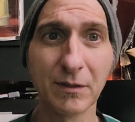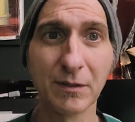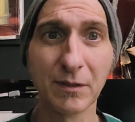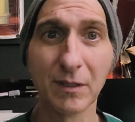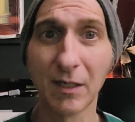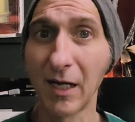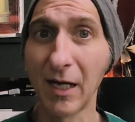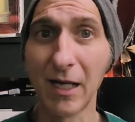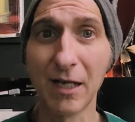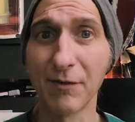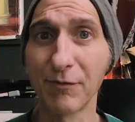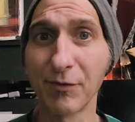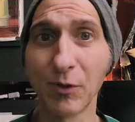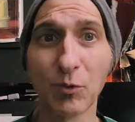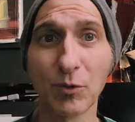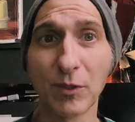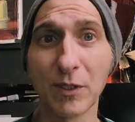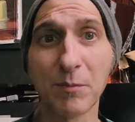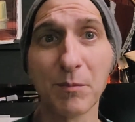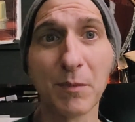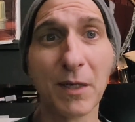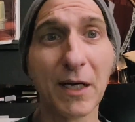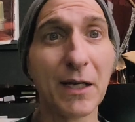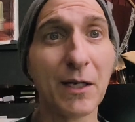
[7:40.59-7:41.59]
I have
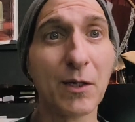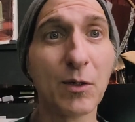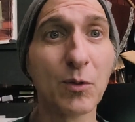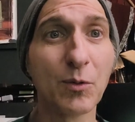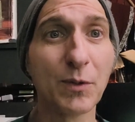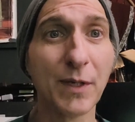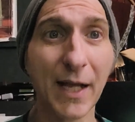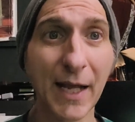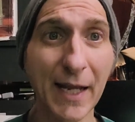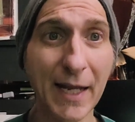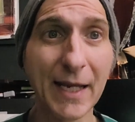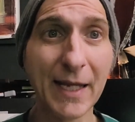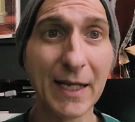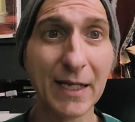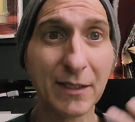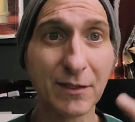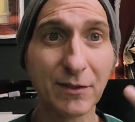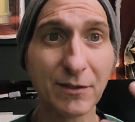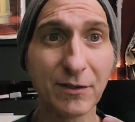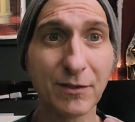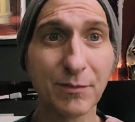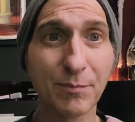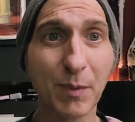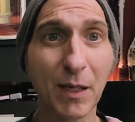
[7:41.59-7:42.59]
only my own
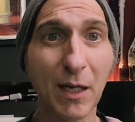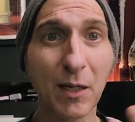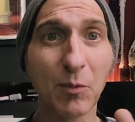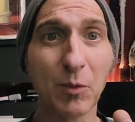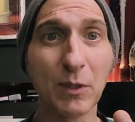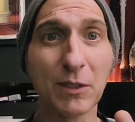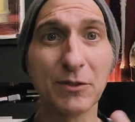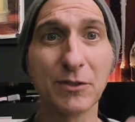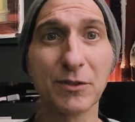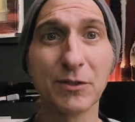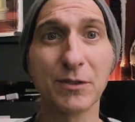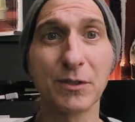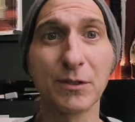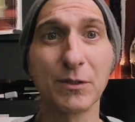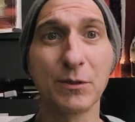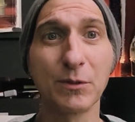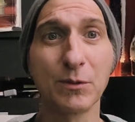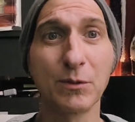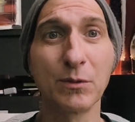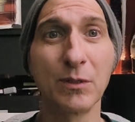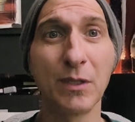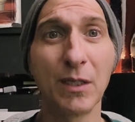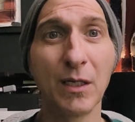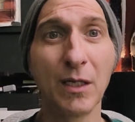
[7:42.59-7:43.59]
hands by which
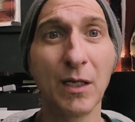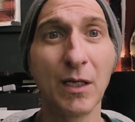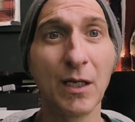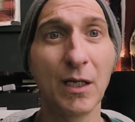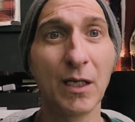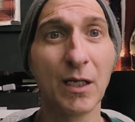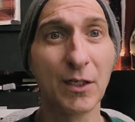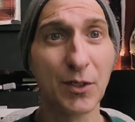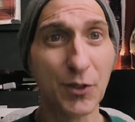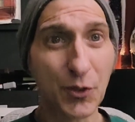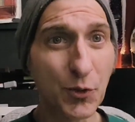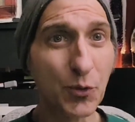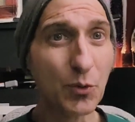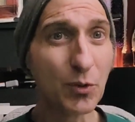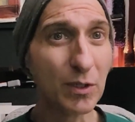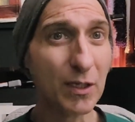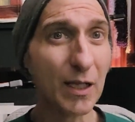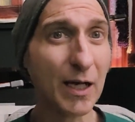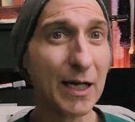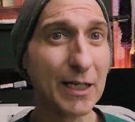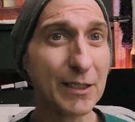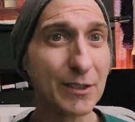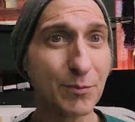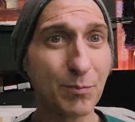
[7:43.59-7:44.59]
to
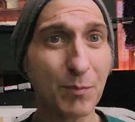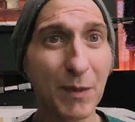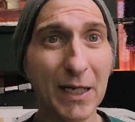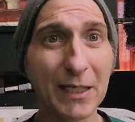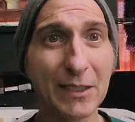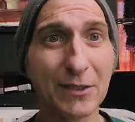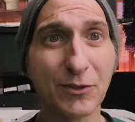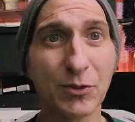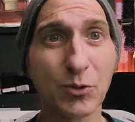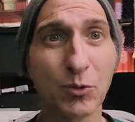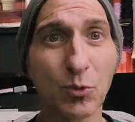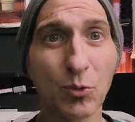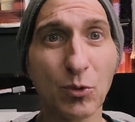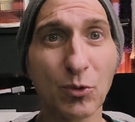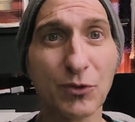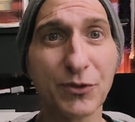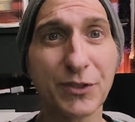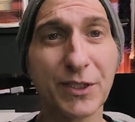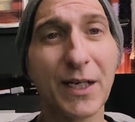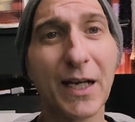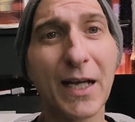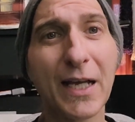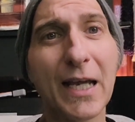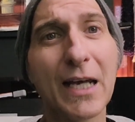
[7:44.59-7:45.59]
utilize my tools,
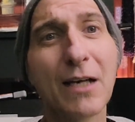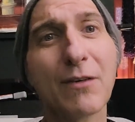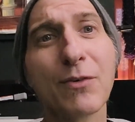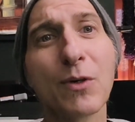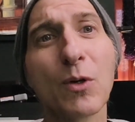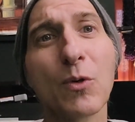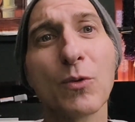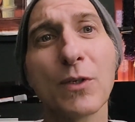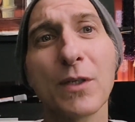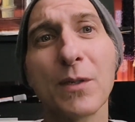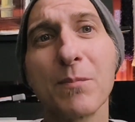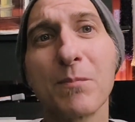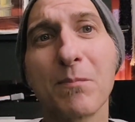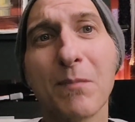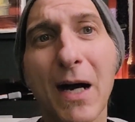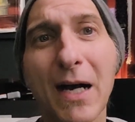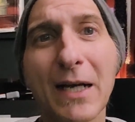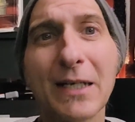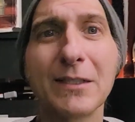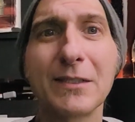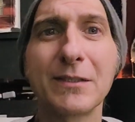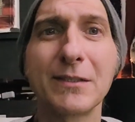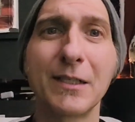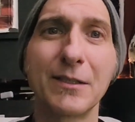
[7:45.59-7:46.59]
and I have only
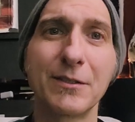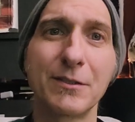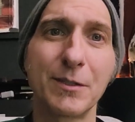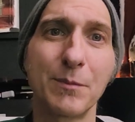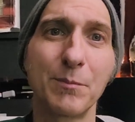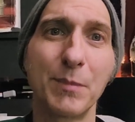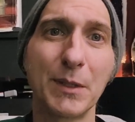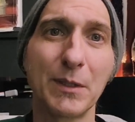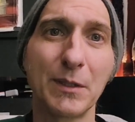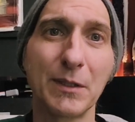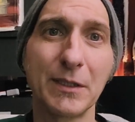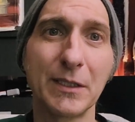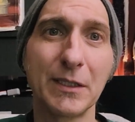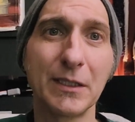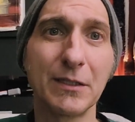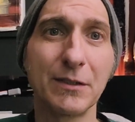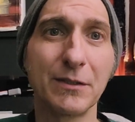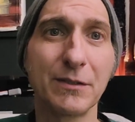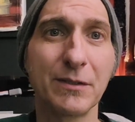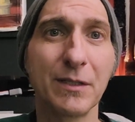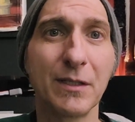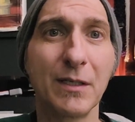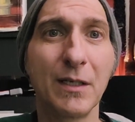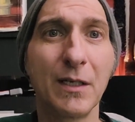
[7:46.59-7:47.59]
my
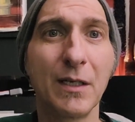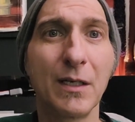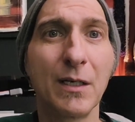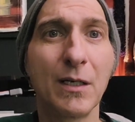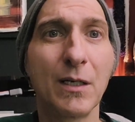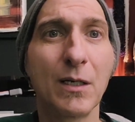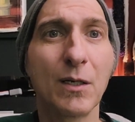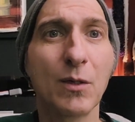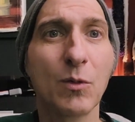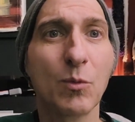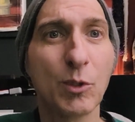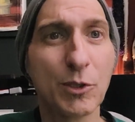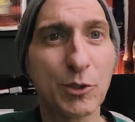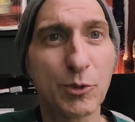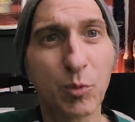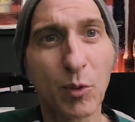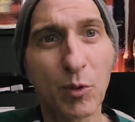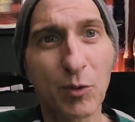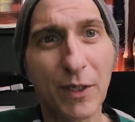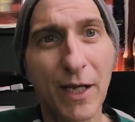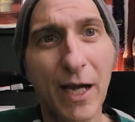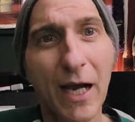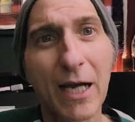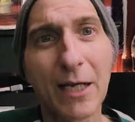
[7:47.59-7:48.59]
sensibilities, which
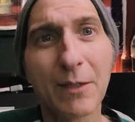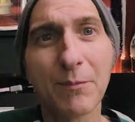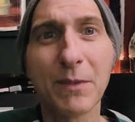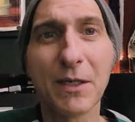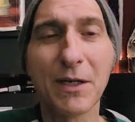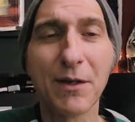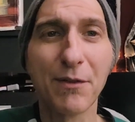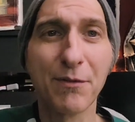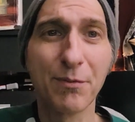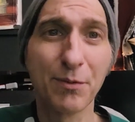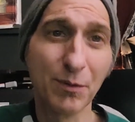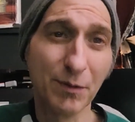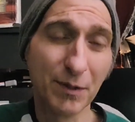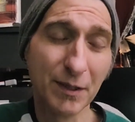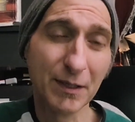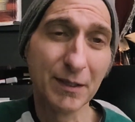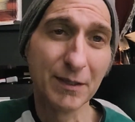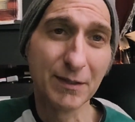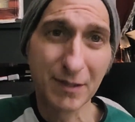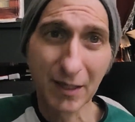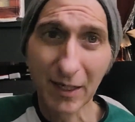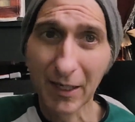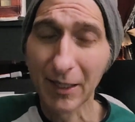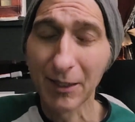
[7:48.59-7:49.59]
will guide me through the
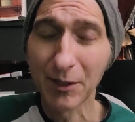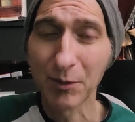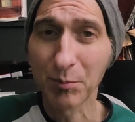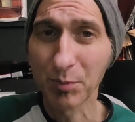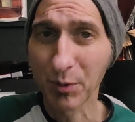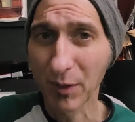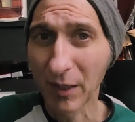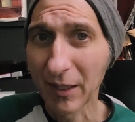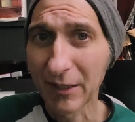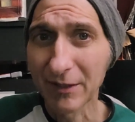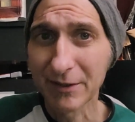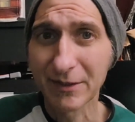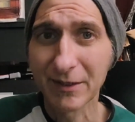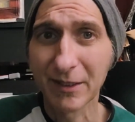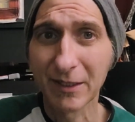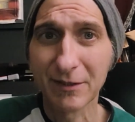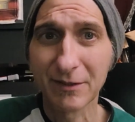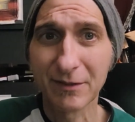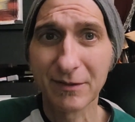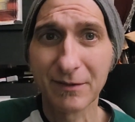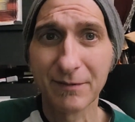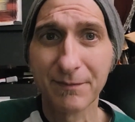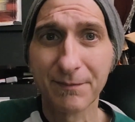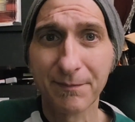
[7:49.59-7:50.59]
entire
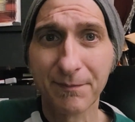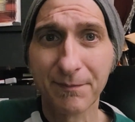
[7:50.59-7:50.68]
process.